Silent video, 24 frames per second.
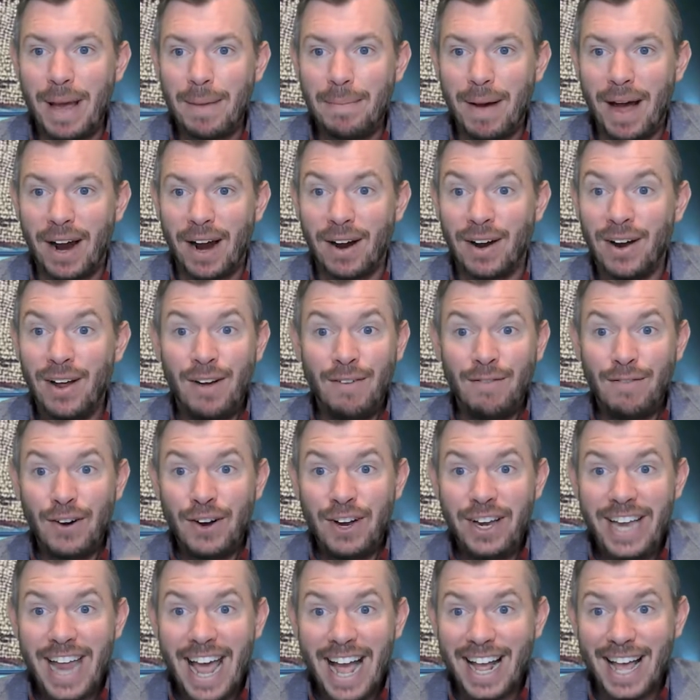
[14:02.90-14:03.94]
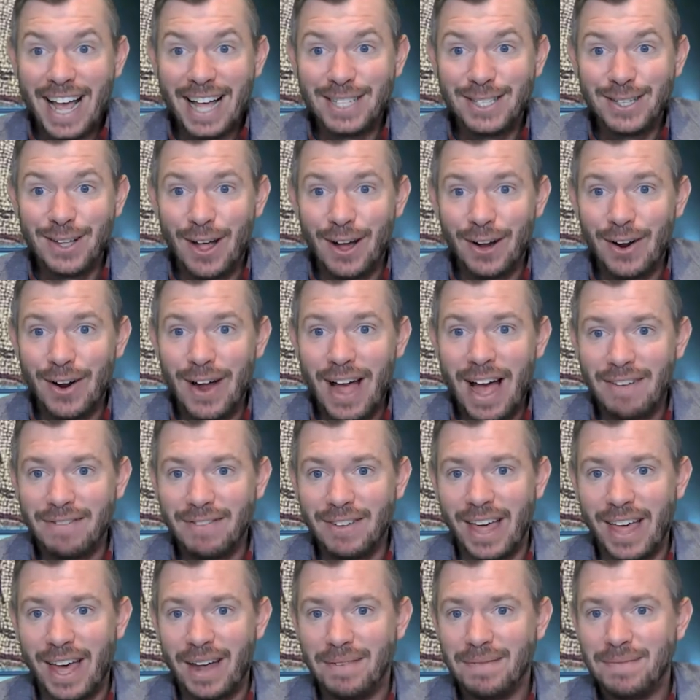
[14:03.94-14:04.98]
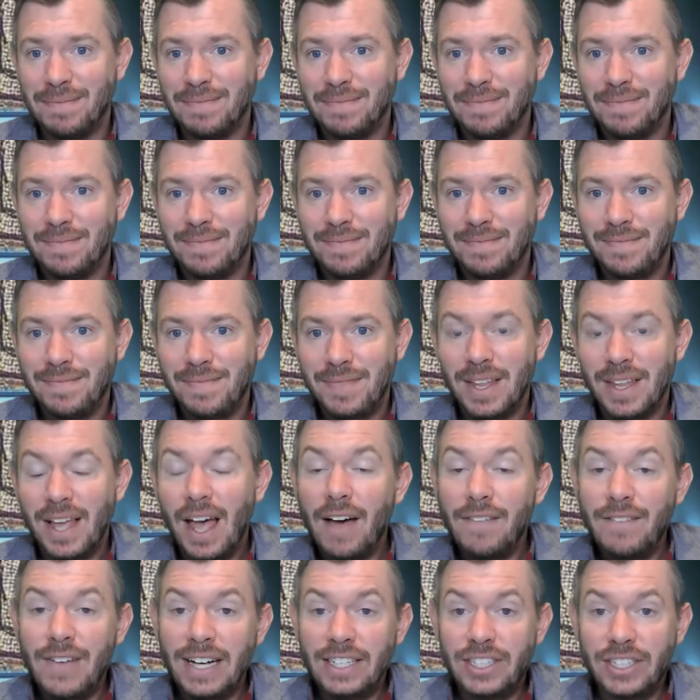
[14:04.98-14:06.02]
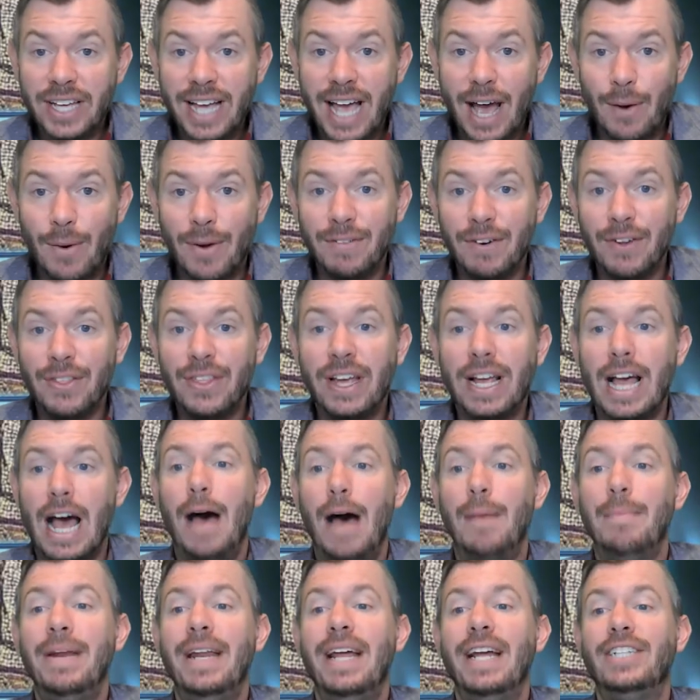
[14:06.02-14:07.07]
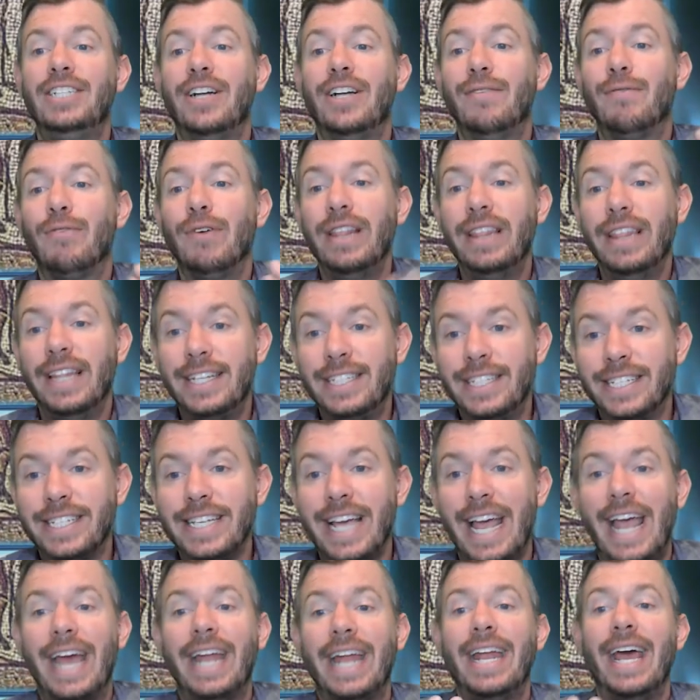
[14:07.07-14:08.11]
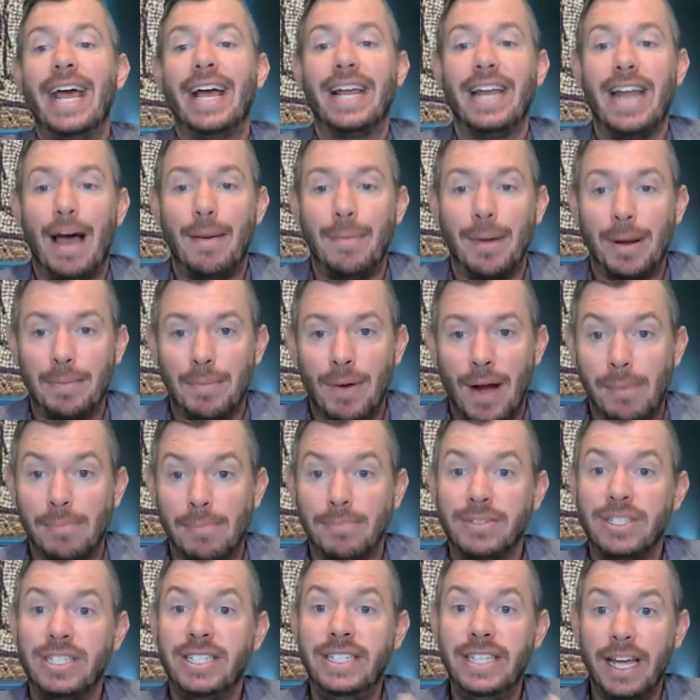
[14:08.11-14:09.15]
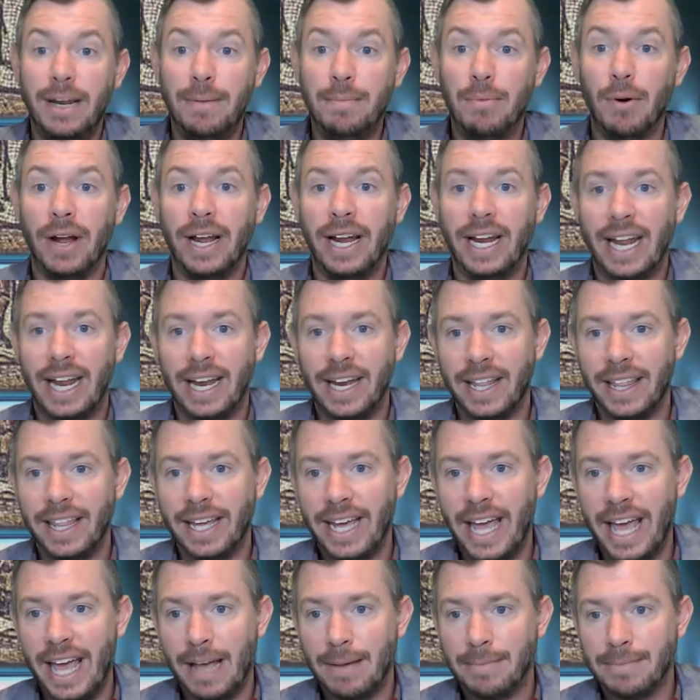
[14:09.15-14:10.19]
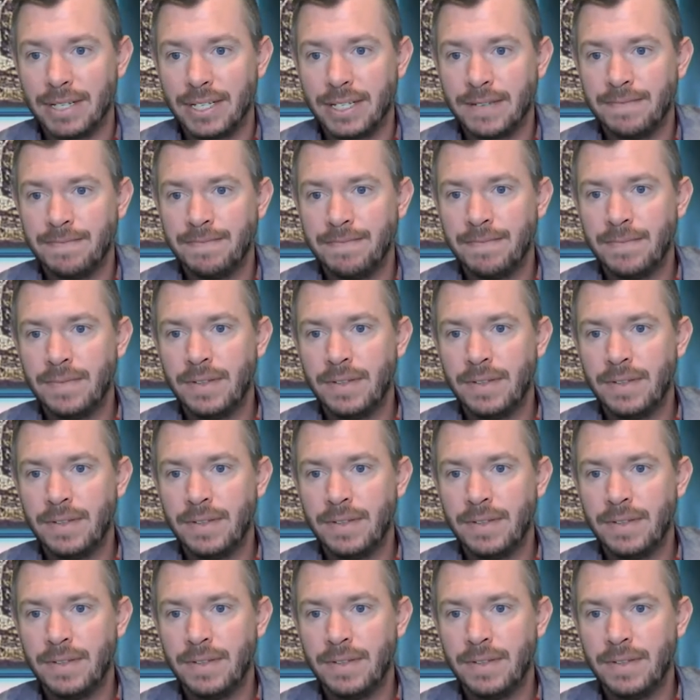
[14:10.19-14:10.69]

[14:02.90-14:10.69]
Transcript: Empire, for decades longer after that. Eventually, however, the combination of religious and economic problems did bring an end to the games.